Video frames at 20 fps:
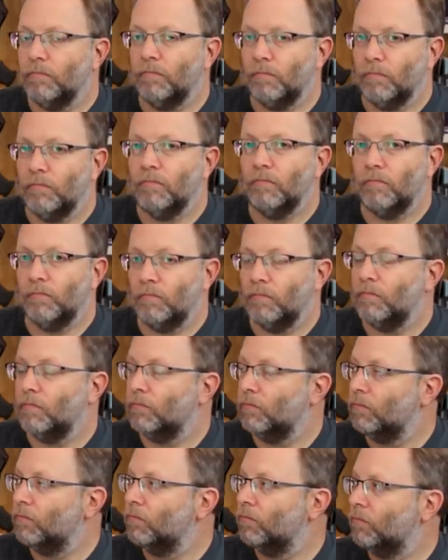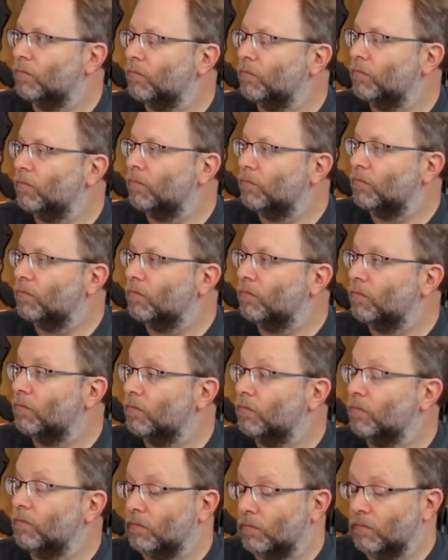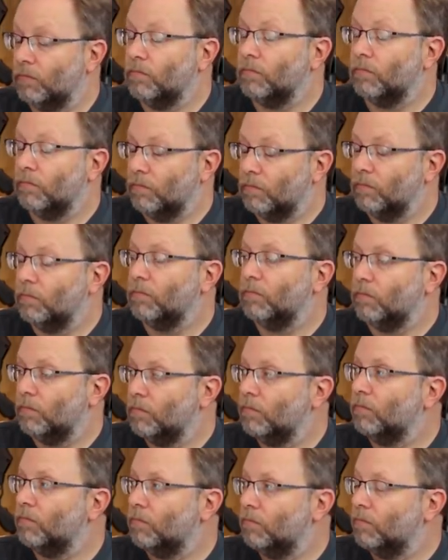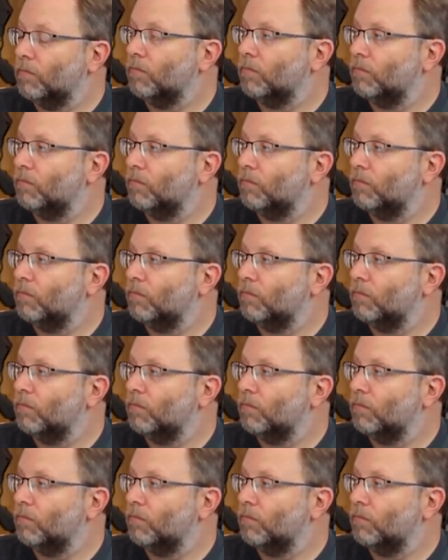(silent)